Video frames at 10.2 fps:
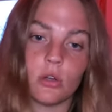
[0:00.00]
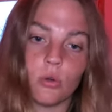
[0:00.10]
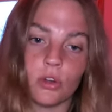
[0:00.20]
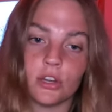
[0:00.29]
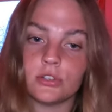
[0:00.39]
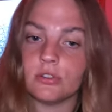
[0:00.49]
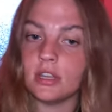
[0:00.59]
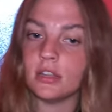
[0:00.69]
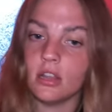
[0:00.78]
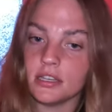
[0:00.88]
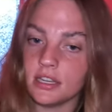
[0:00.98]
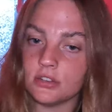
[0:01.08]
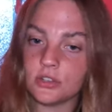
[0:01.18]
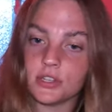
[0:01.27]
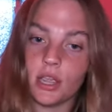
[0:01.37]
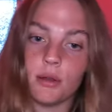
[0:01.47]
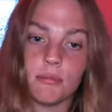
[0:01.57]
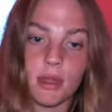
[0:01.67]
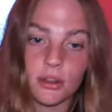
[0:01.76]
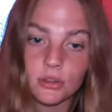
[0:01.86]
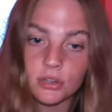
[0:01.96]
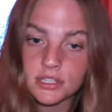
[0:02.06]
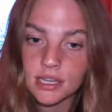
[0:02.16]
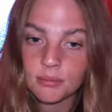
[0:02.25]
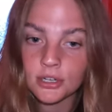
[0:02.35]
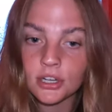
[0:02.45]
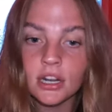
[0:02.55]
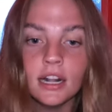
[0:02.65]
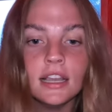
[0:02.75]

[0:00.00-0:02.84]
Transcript: according to the Los Angeles County Medical Examiner.